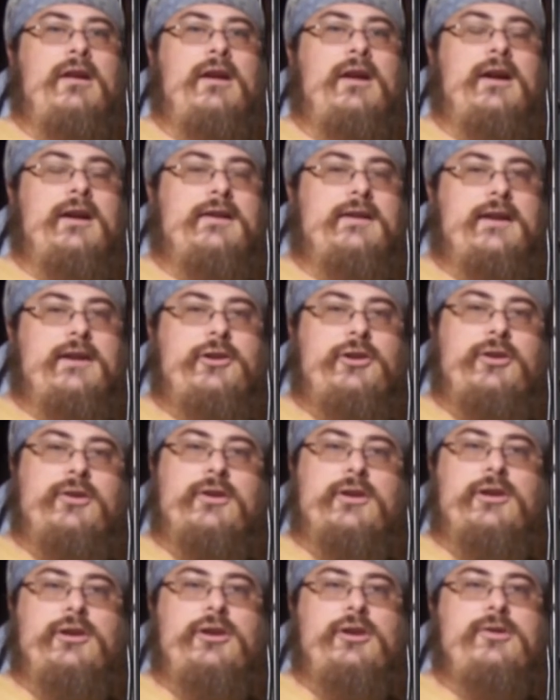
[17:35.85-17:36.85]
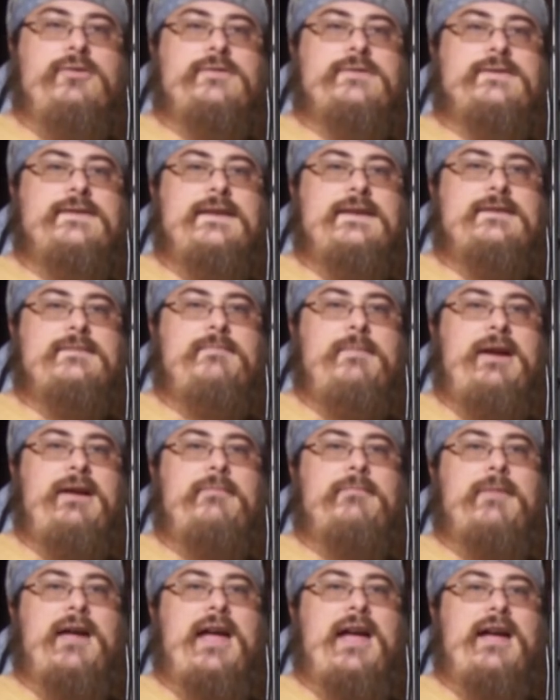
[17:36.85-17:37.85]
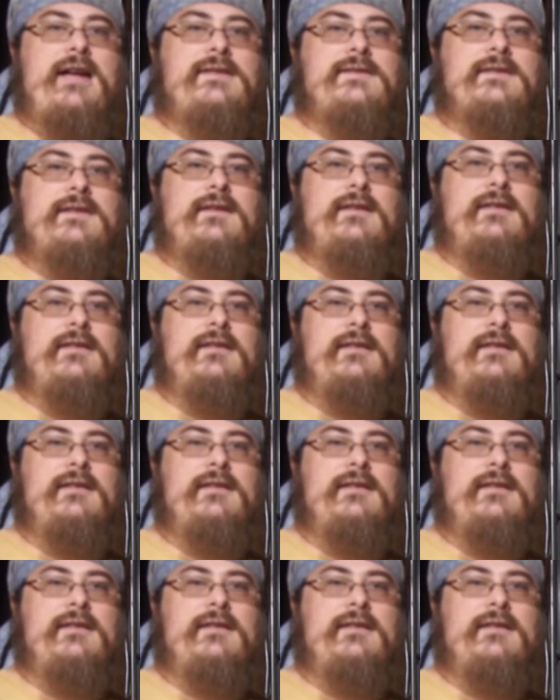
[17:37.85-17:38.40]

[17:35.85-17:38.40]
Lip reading: And then you can use this bit mask